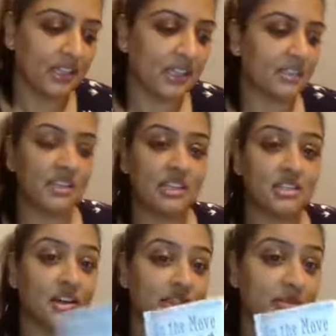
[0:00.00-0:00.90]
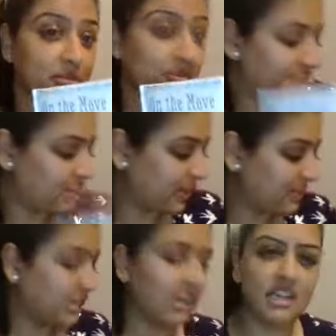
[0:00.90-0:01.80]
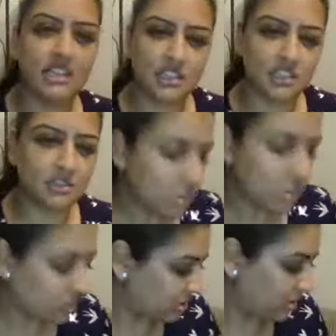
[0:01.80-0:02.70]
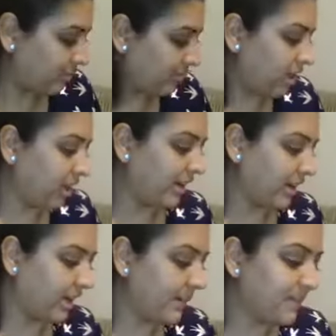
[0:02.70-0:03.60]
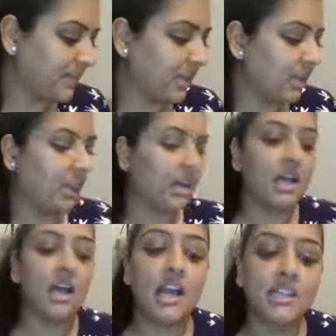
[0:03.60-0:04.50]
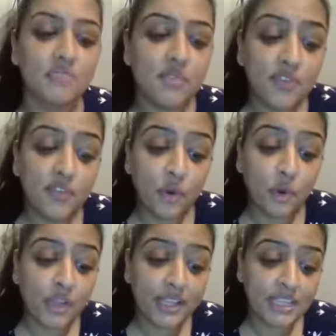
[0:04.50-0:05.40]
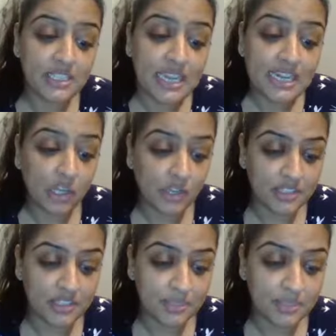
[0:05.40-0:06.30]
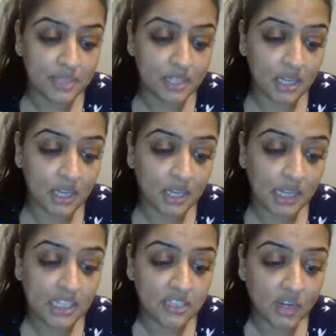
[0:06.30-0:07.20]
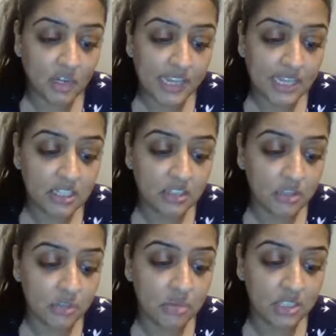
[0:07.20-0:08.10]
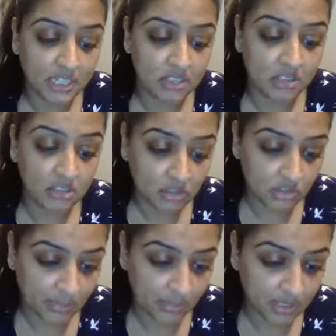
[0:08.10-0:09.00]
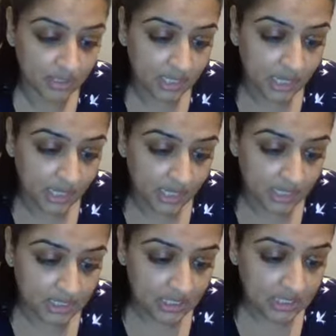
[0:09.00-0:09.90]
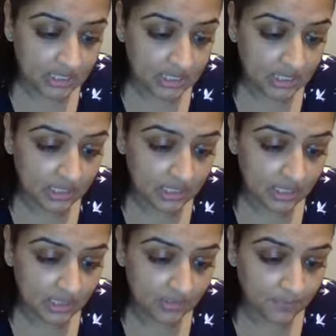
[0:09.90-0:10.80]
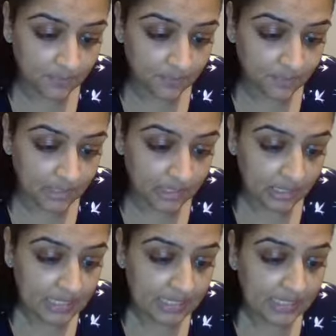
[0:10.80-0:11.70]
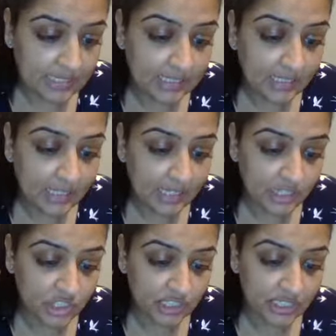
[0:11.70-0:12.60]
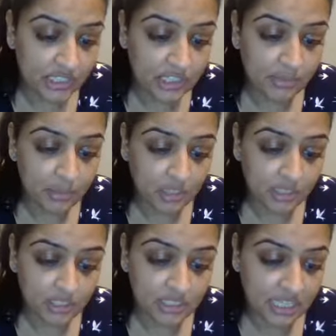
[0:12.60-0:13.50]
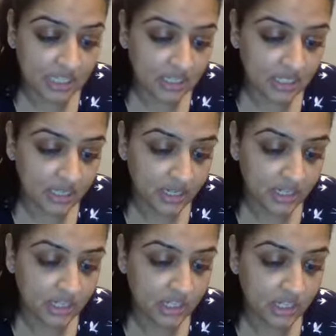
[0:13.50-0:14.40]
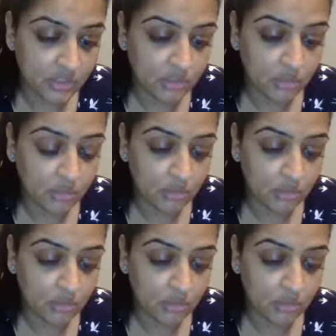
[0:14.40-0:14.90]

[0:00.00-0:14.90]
So that's item number three. So I like that there's a mixture so far in here. Item number four is Daily Concepts Exfoliating Dual Texture Scrubber. It says clinically allergy and dermatologist tested. It's gentle,